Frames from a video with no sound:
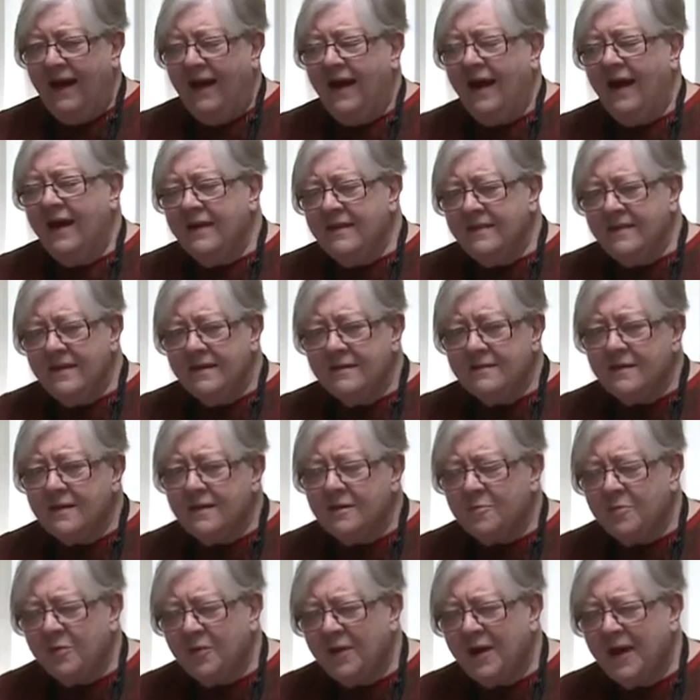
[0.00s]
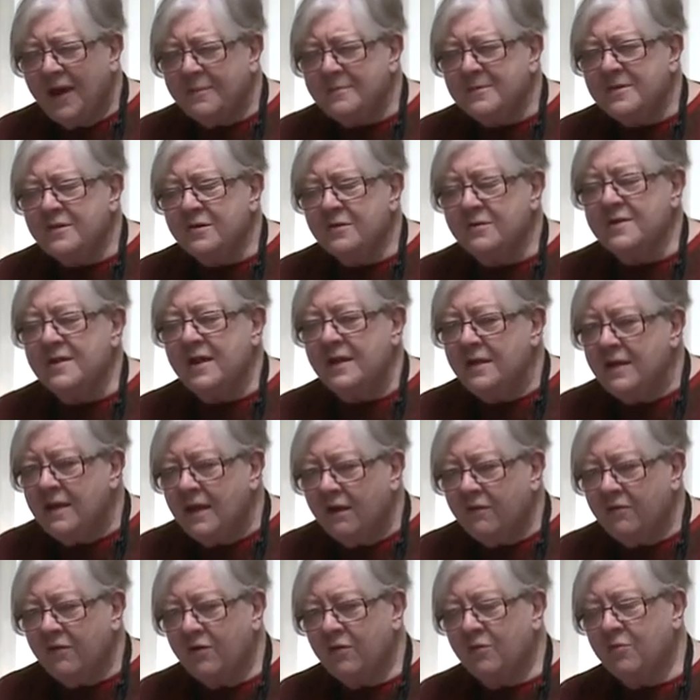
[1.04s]
I think that perhaps there's
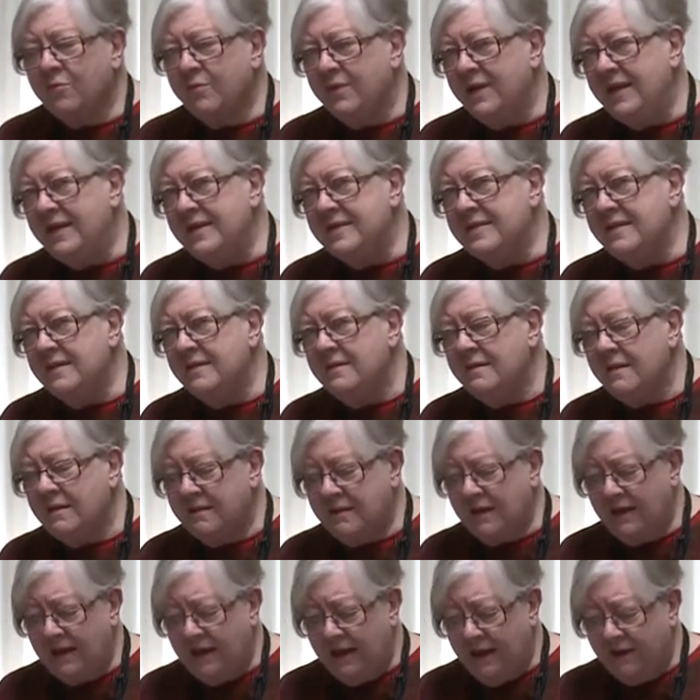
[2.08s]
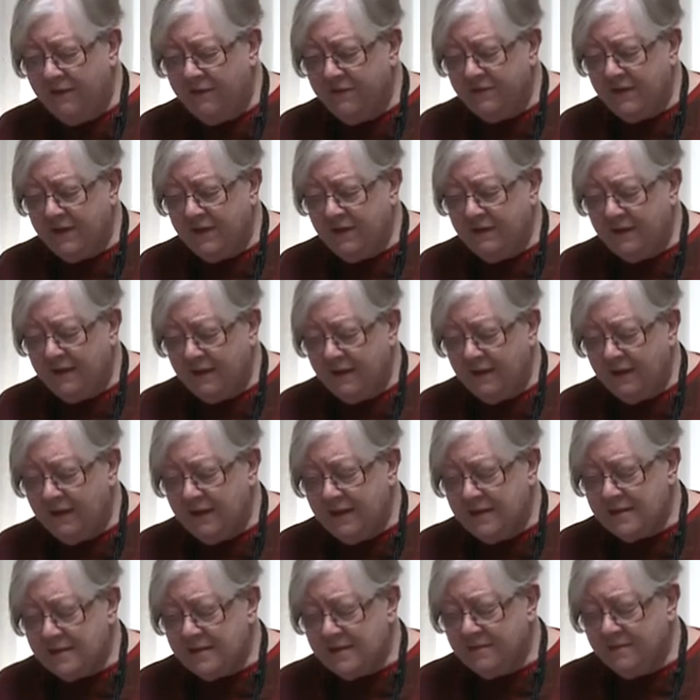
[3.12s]
another reason that they left in the
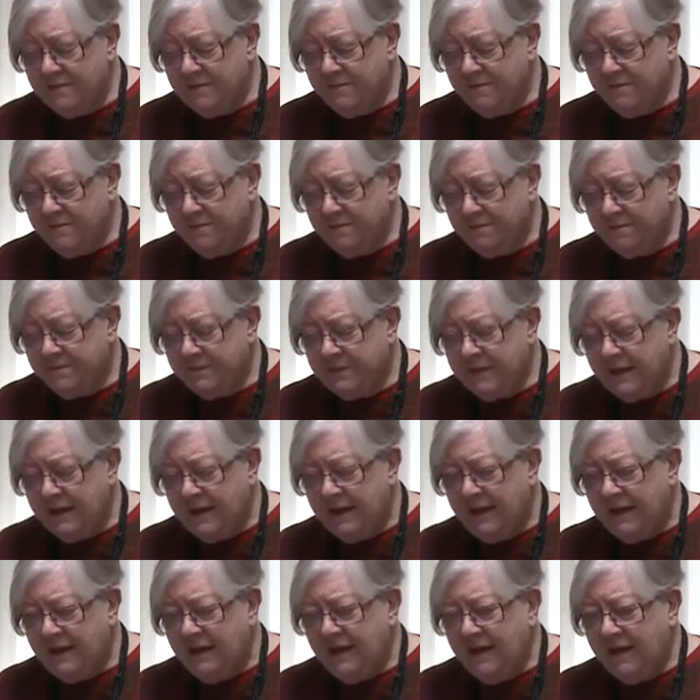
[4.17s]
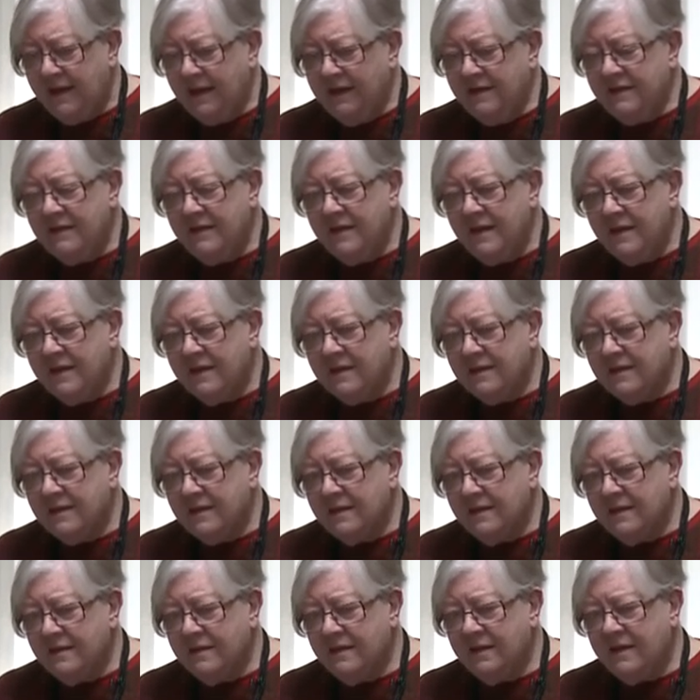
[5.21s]
night. I think
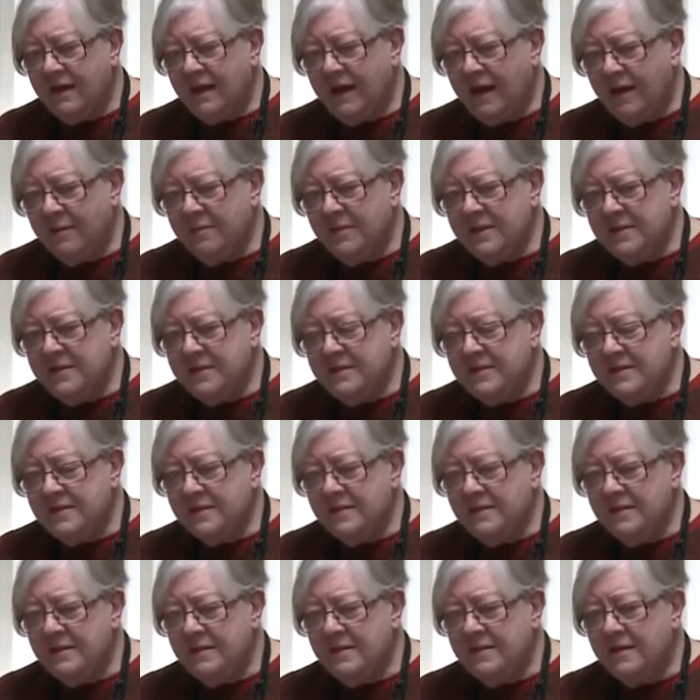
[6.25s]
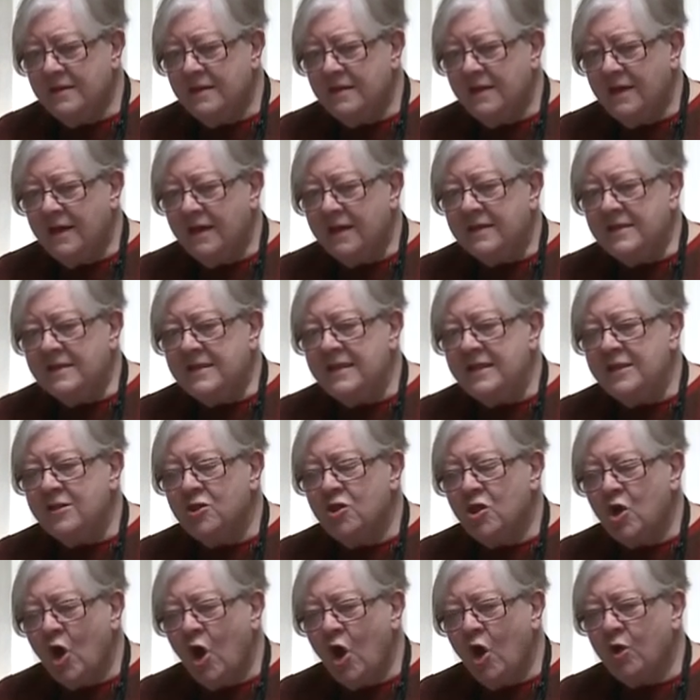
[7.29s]
that Amundsen did
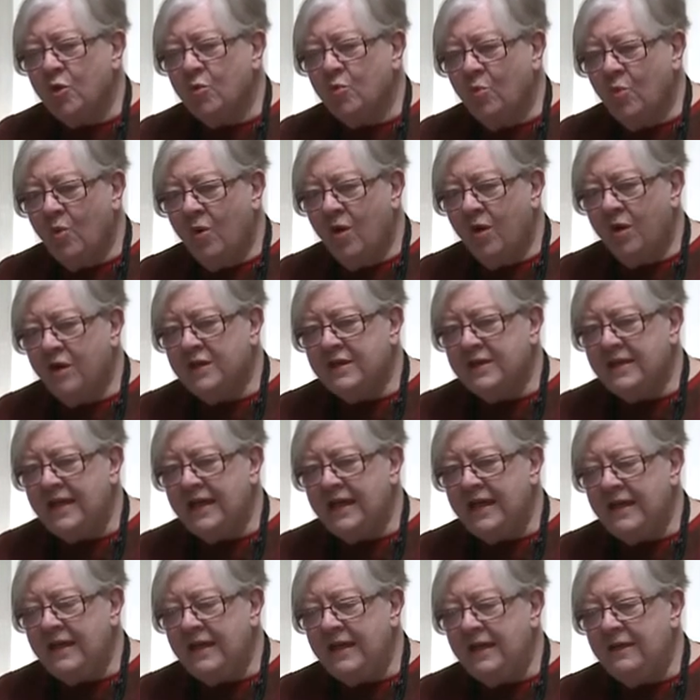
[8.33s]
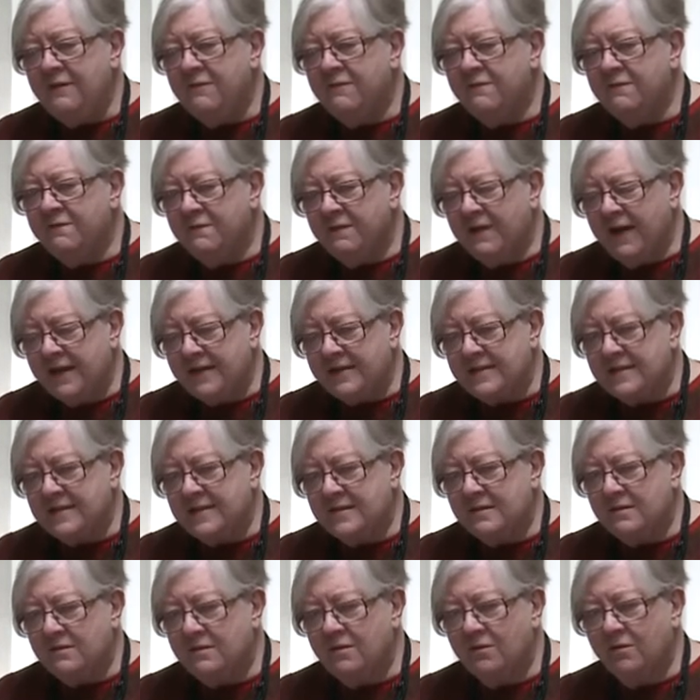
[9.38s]
not want any
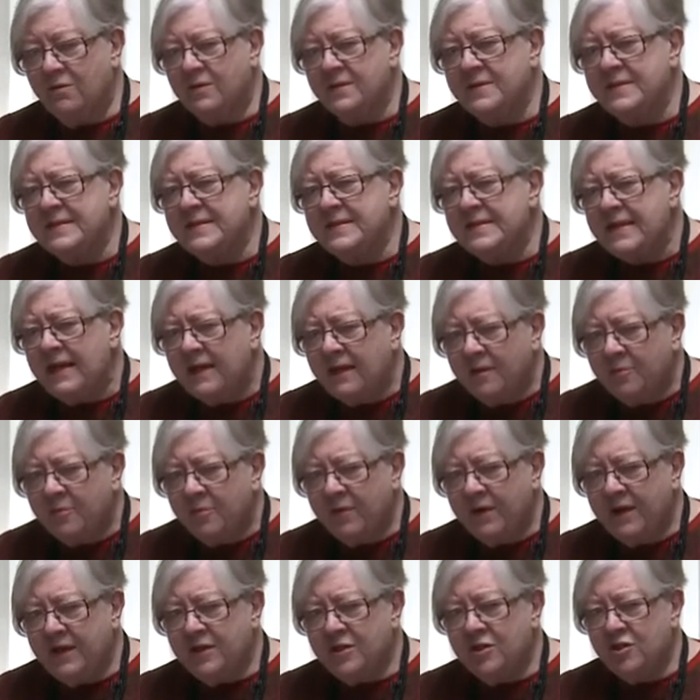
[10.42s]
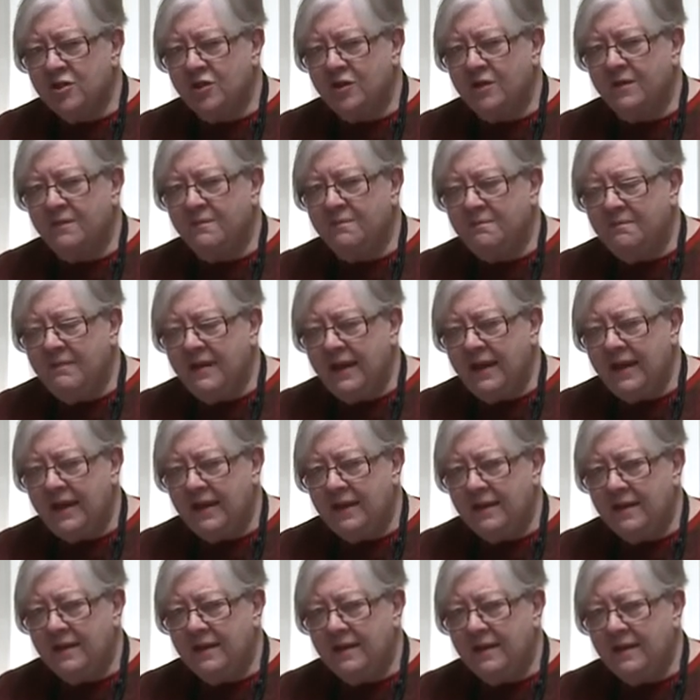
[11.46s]
fuss or celebration
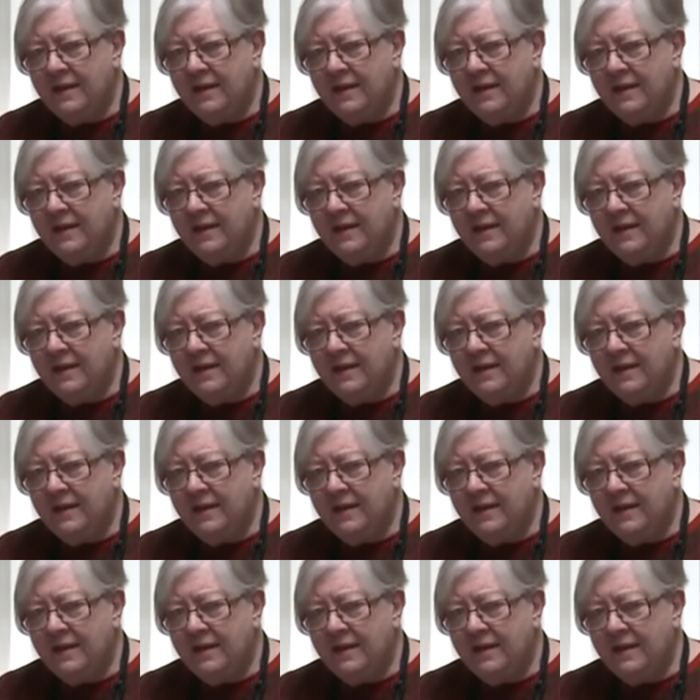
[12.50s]
made